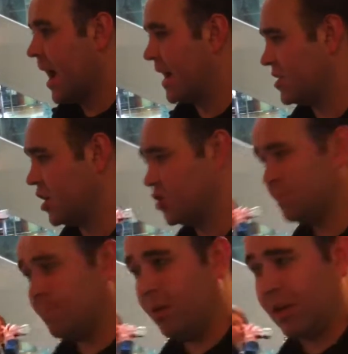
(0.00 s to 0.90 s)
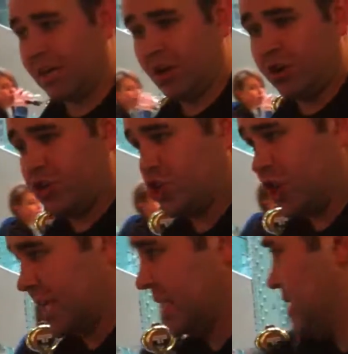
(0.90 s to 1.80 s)
And it's not just poured like other
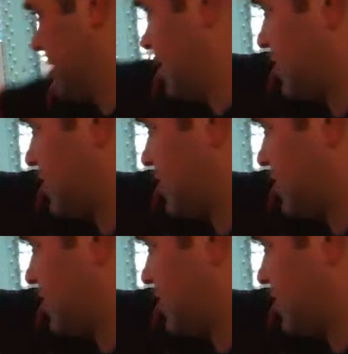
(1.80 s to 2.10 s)
drinks